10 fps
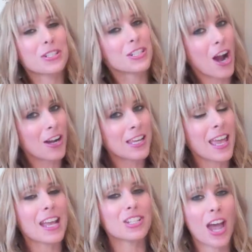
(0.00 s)
starting
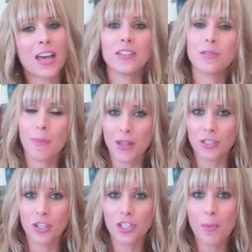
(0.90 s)
a child
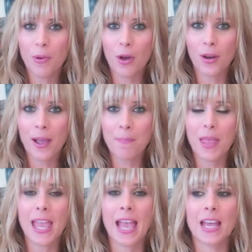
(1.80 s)
sponsorship program
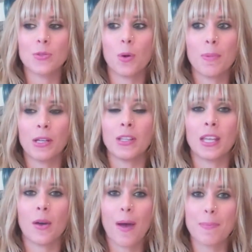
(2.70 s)
and we're
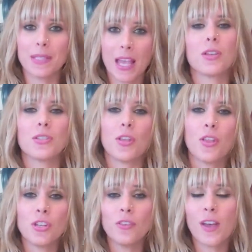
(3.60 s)
building a website. So
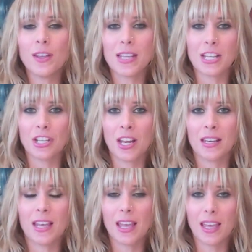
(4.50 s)
the new
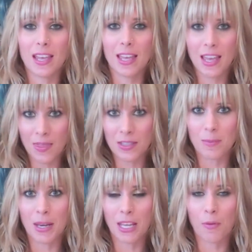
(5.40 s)
foundation in the
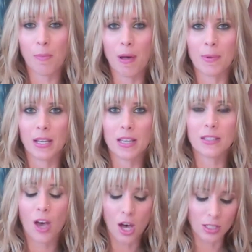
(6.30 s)
Dominican Republic
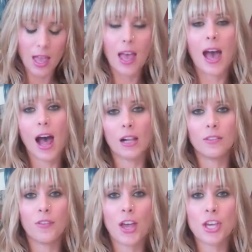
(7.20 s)
is called
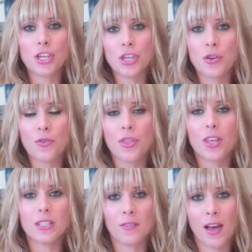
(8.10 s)
Alpha Youth
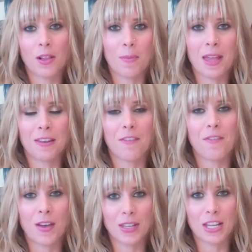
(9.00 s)
Development
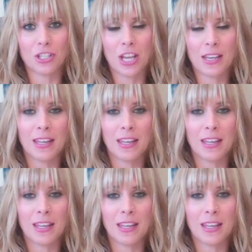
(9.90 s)
Foundation.